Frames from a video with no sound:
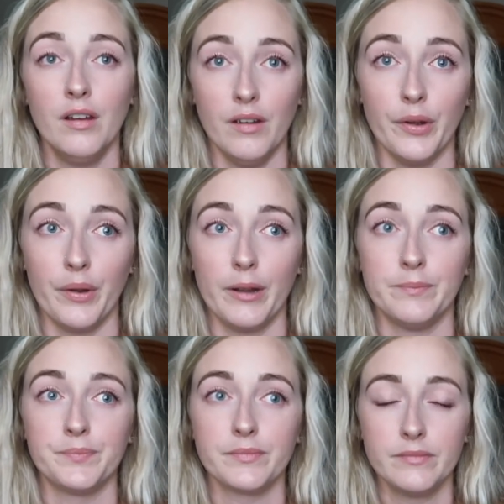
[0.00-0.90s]
Okay.
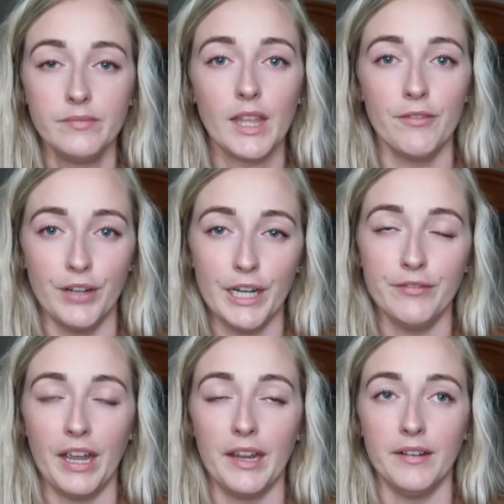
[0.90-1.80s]

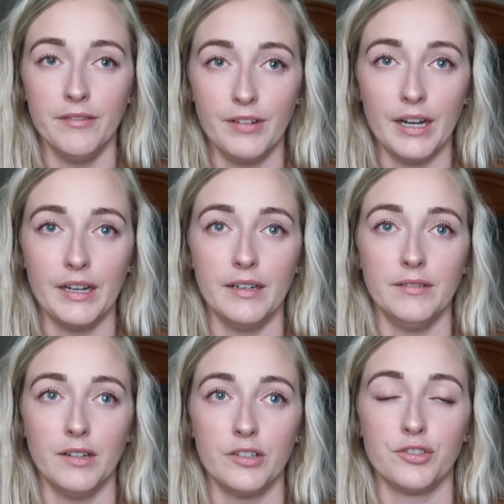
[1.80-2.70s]
Very vague,
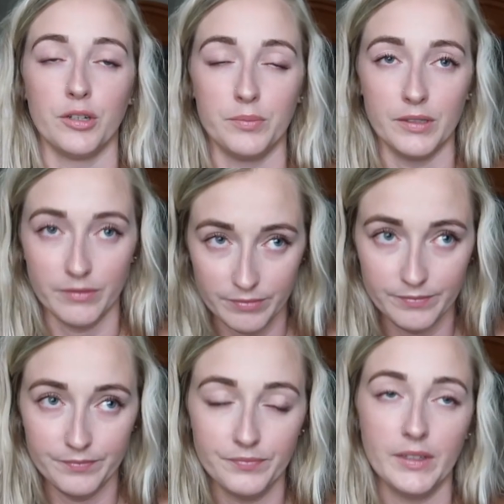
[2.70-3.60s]
very non-descriptive.
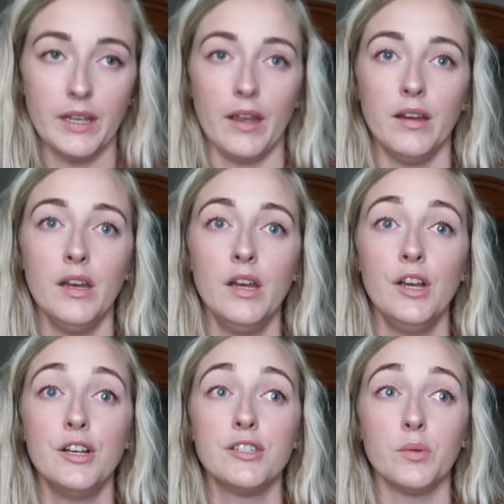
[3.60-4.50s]
Okay.
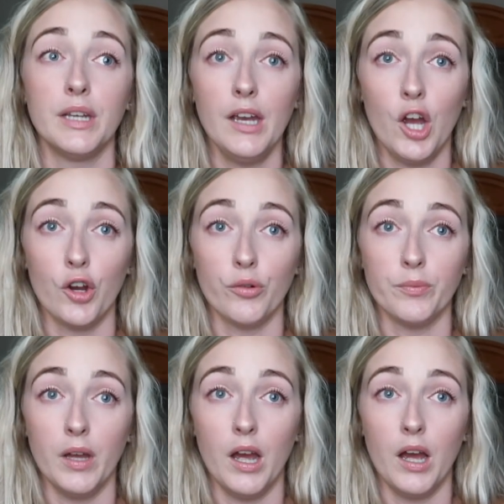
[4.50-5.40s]
So we get
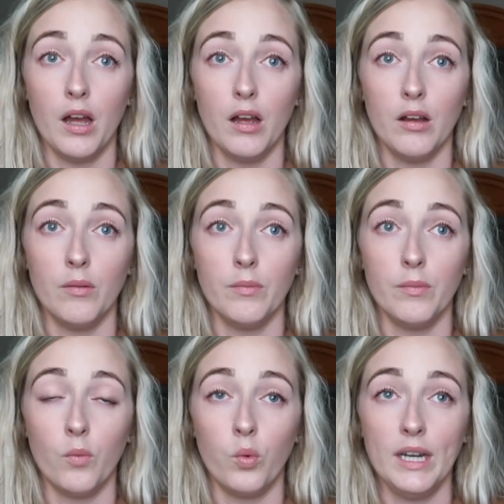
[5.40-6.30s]
home.
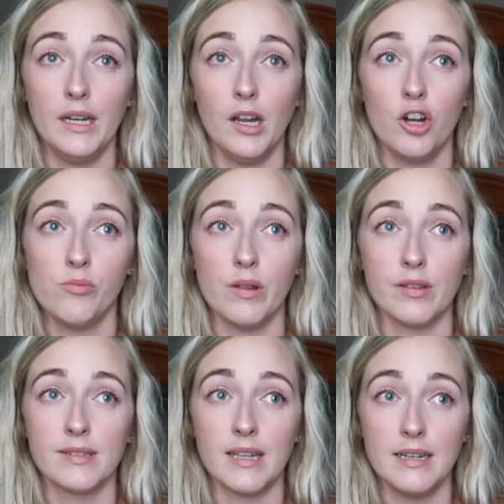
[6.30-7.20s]

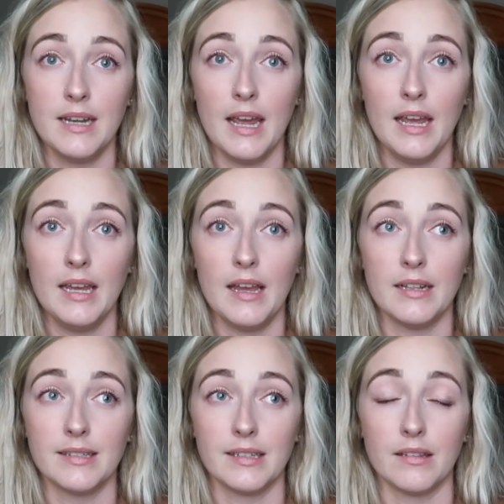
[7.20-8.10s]
It's Sunday.
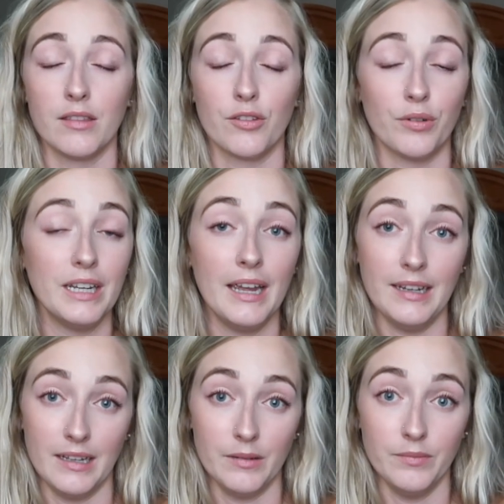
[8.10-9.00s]
It's like 3
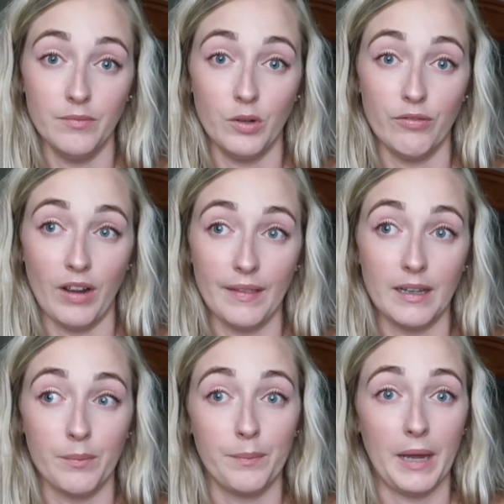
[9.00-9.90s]
a.m. We finally
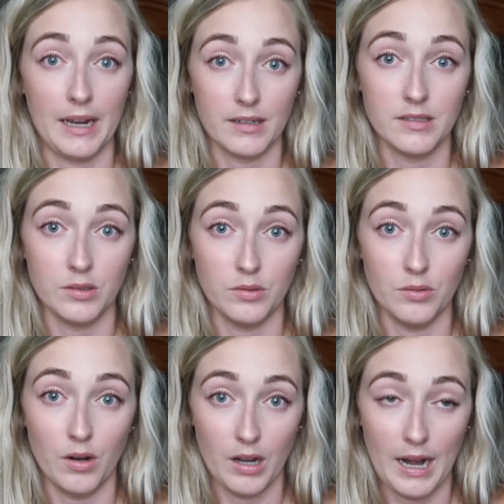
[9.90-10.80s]
get back
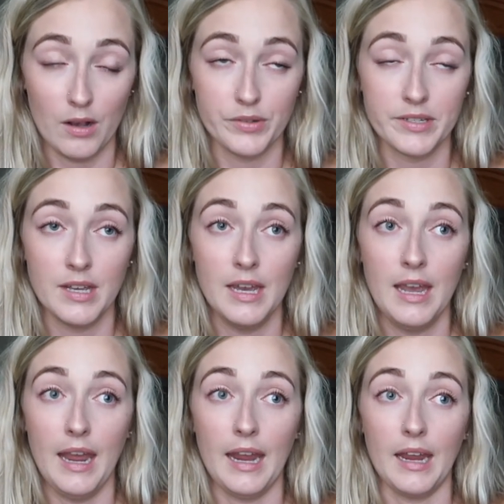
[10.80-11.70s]
to our house,
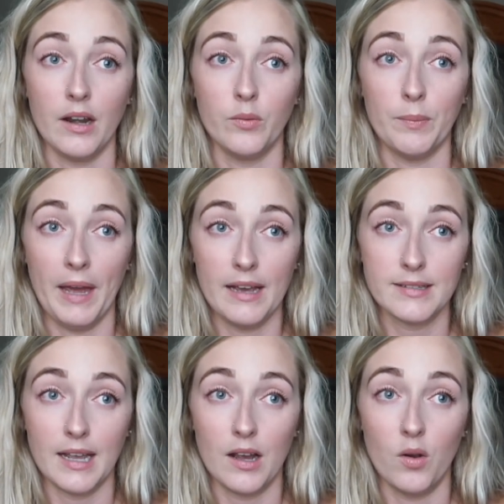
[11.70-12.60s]
and we
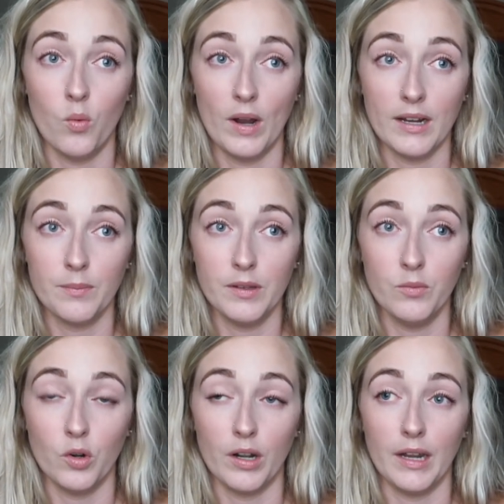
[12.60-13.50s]
pass out, wake up in the
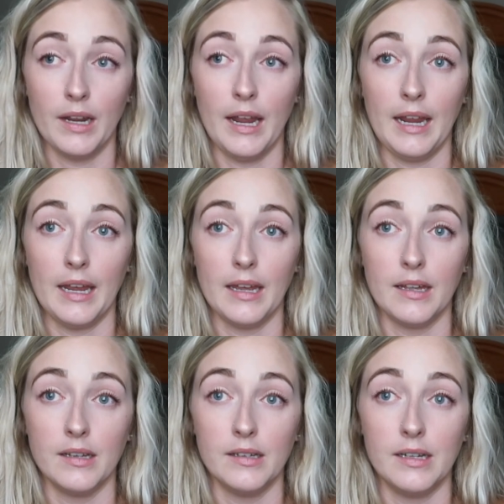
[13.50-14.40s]
morning,
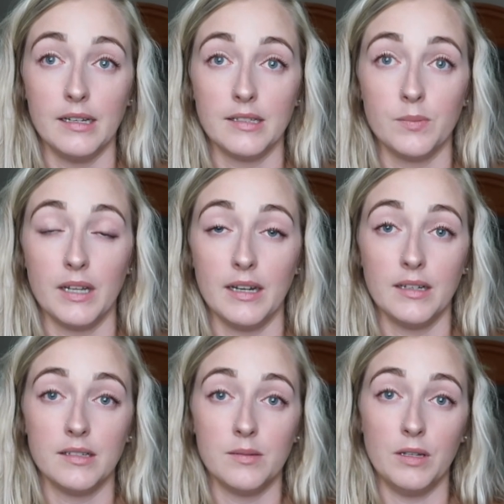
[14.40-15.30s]
and it's
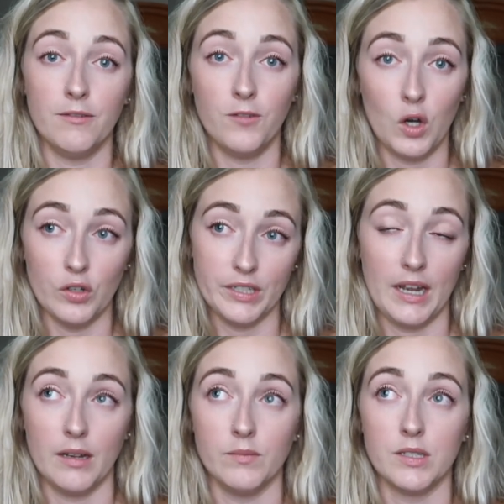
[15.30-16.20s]
beginning to be fall
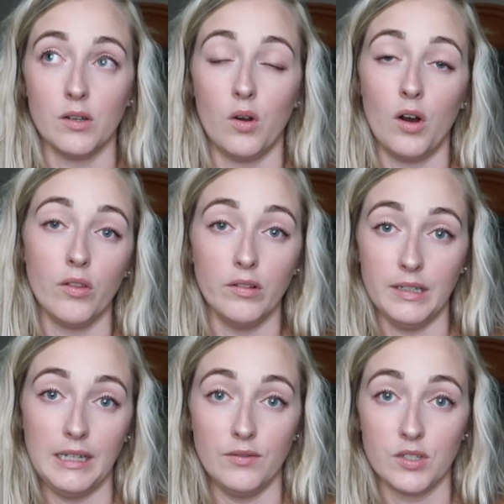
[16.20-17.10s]
time. So all the
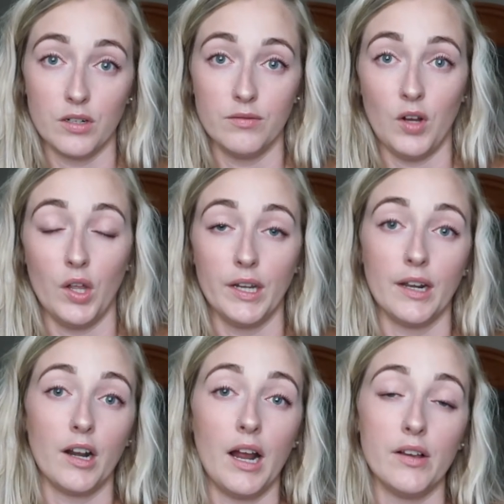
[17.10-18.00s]
leaves are falling
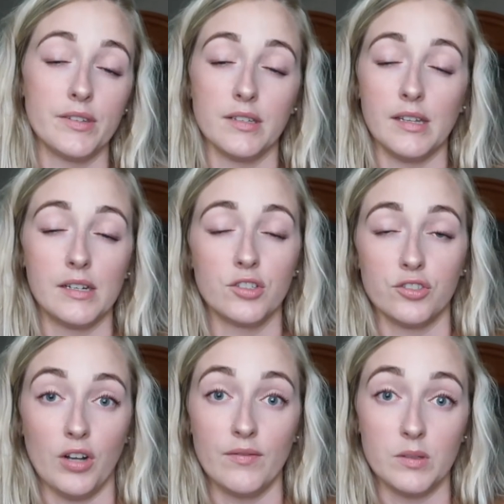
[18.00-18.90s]
at our house, and that
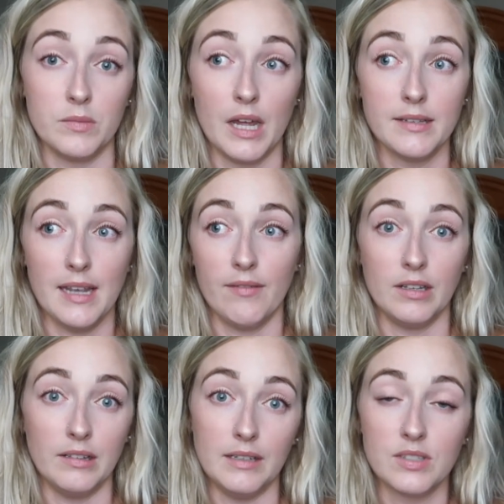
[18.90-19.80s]
just drives him nuts,
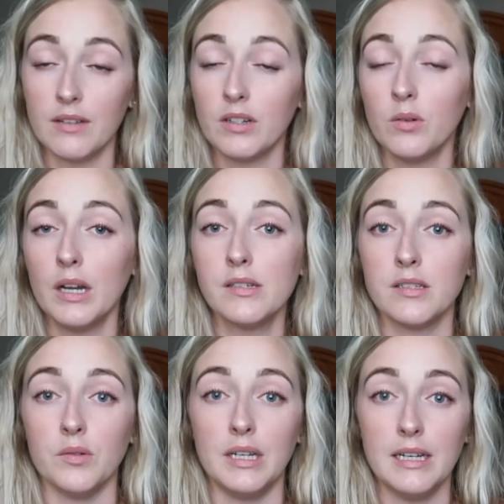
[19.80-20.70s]
having leaves everywhere.
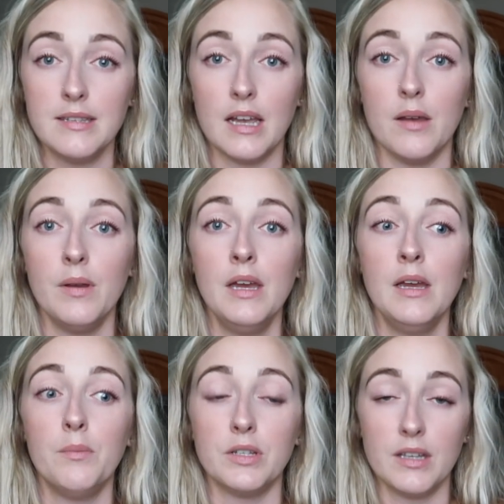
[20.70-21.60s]
So he gets up,
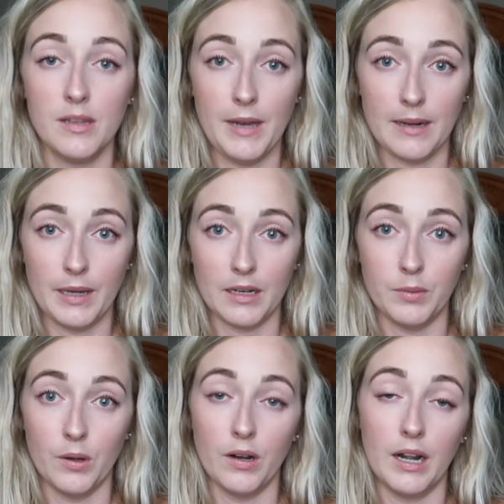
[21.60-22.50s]
puts on the backpack
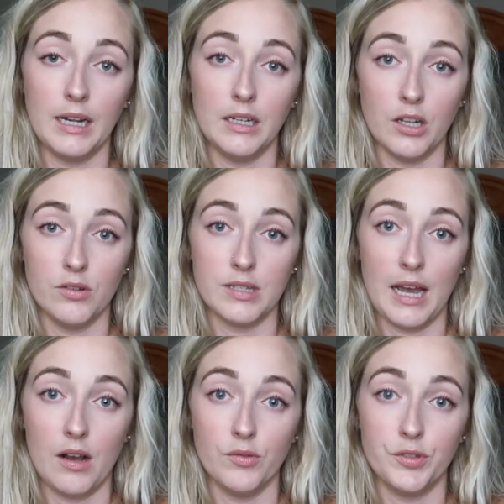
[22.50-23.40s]
blower, and he goes
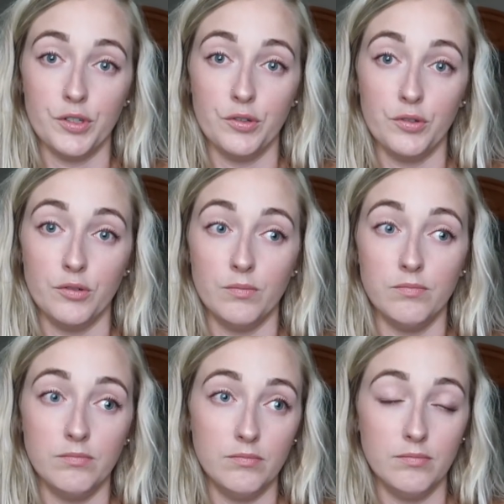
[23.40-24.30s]
out to
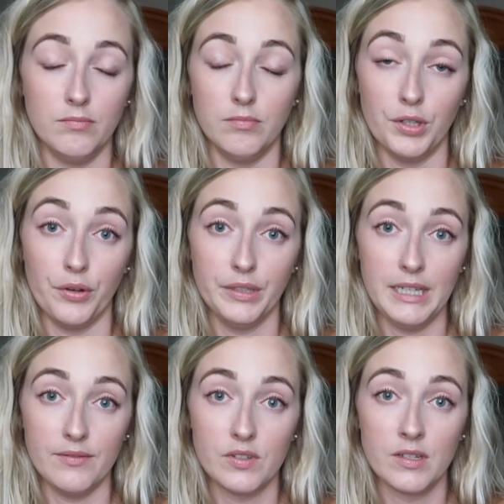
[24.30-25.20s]
blow
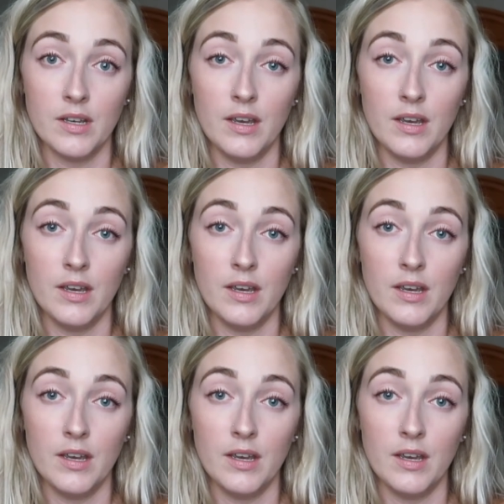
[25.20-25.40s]
leaves.